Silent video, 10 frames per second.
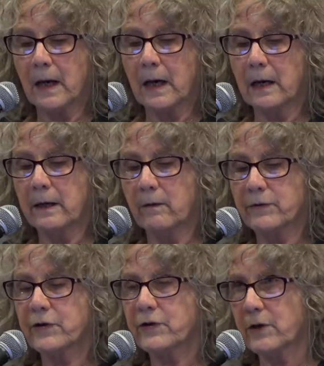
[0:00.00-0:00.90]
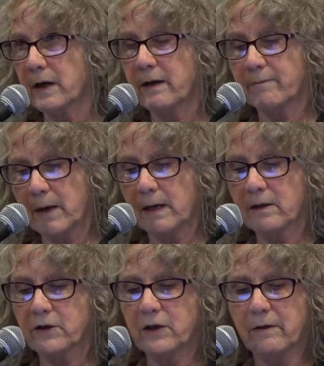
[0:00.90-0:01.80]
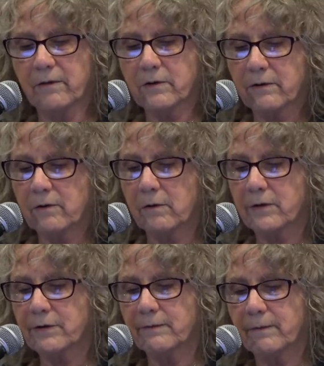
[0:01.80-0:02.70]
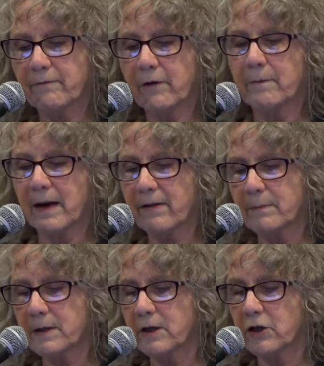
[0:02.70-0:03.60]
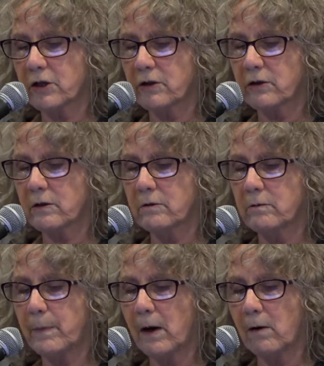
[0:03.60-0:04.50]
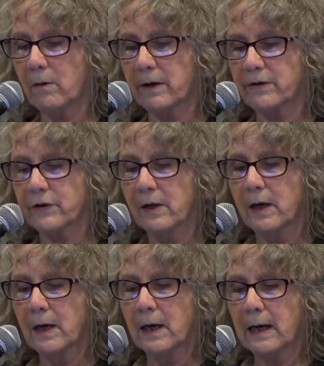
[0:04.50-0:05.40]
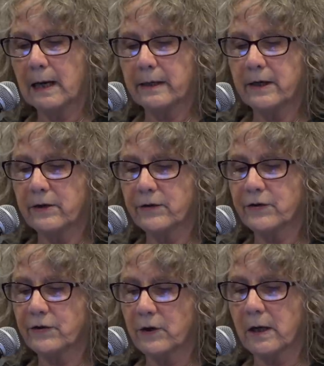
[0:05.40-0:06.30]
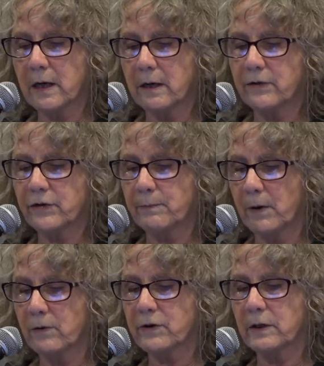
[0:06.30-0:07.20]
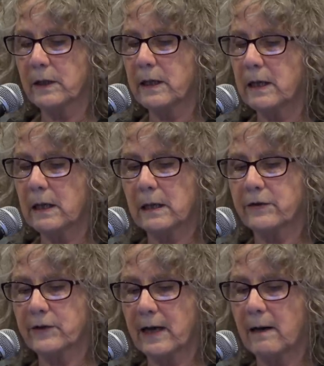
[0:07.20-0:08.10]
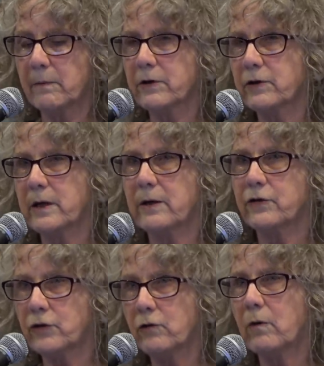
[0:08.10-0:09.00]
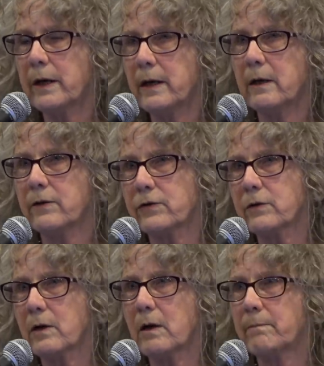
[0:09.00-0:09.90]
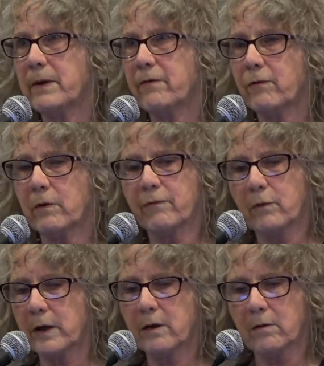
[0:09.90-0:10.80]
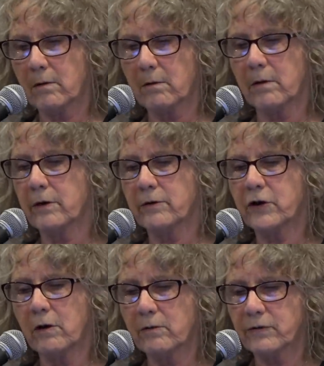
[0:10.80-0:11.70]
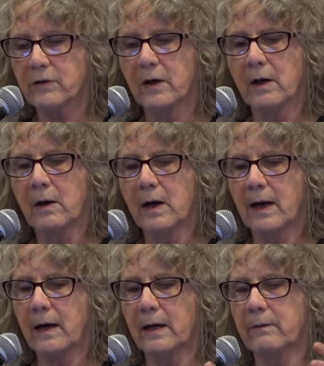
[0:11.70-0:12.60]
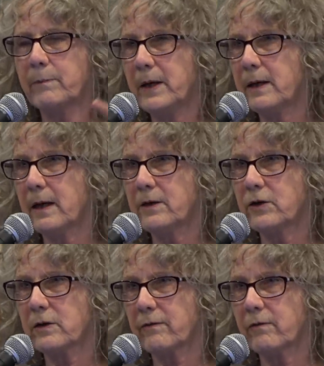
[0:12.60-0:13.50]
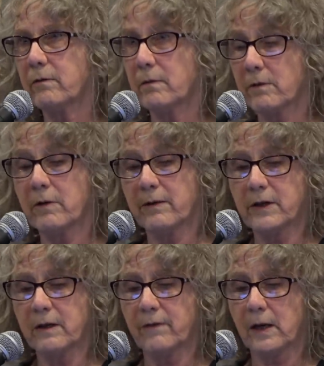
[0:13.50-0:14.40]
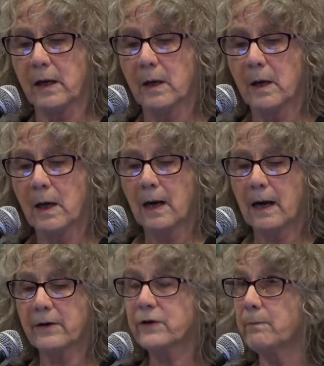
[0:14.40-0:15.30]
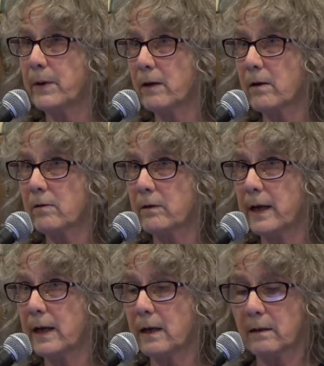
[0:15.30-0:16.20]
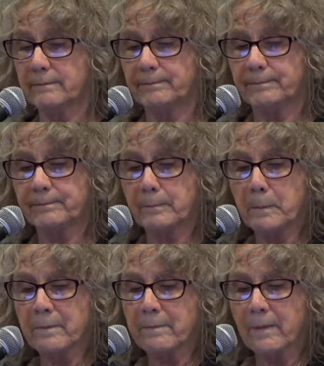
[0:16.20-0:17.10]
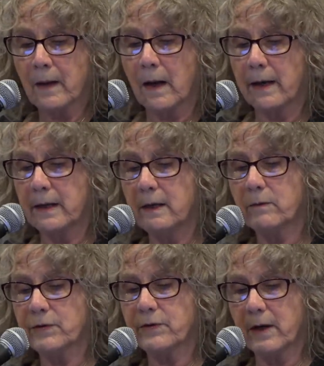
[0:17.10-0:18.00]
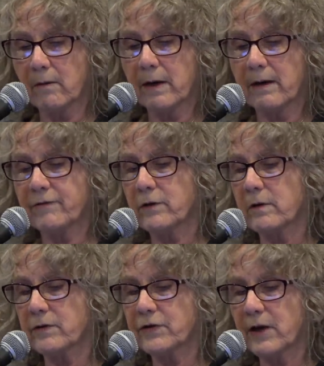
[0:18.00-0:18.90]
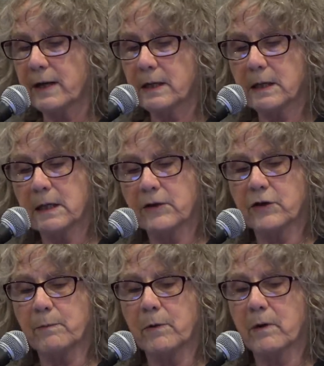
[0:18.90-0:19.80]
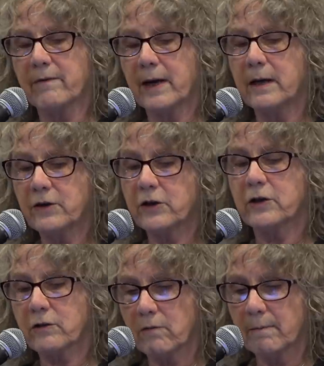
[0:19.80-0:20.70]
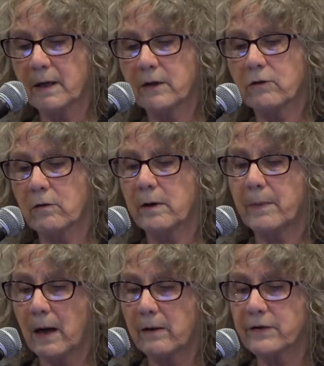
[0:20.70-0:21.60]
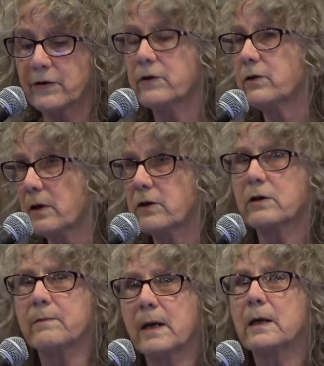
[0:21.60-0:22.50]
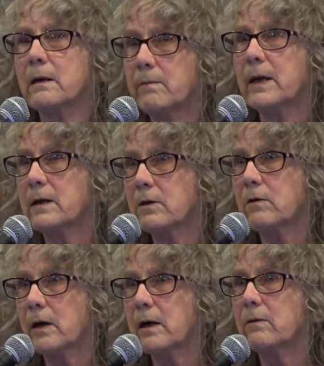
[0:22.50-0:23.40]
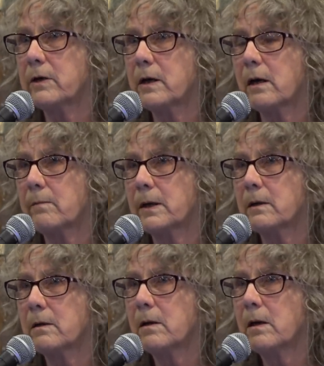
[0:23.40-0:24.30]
And it was a study of male achievers, of course, from mathematicians to poets. And his study supposedly established these two ideas, um, before 40 or, or your toast, and peak ages of creativity, as empirical data and he was thereafter cited in support of age discriminatory policies such as mand mandatory retirement,